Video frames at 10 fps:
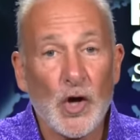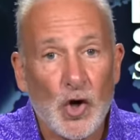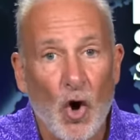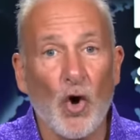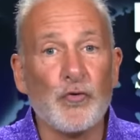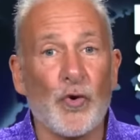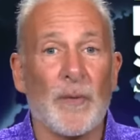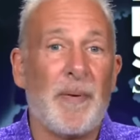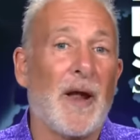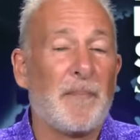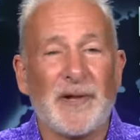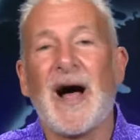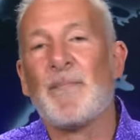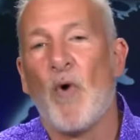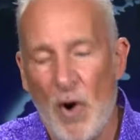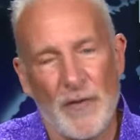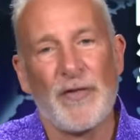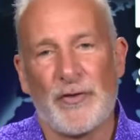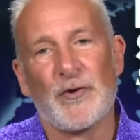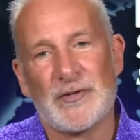gold would have been up a lot more
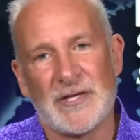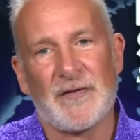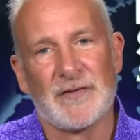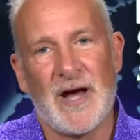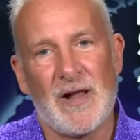than $37.